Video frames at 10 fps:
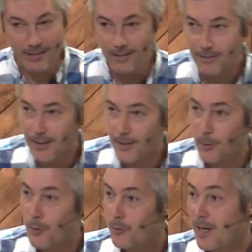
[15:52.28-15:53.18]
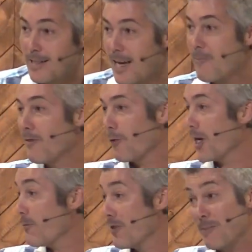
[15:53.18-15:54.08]
right, the northern lights. I'm in
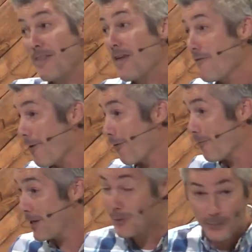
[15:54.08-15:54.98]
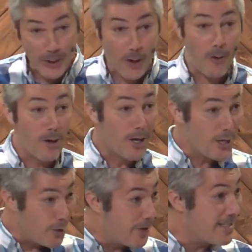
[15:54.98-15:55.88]
Frankenmuth. I'm not that far from here, so I know
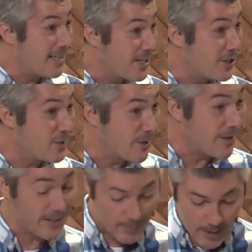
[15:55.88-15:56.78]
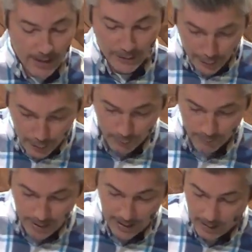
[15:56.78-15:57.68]
you guys got to experience some of that too,
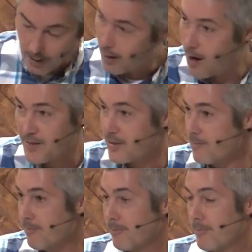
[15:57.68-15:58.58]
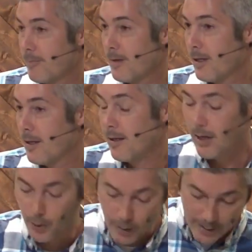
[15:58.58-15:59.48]
right? Awesome.
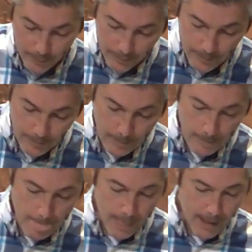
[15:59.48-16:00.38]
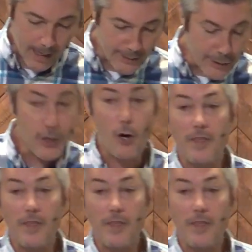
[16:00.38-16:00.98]
Incredible. To know that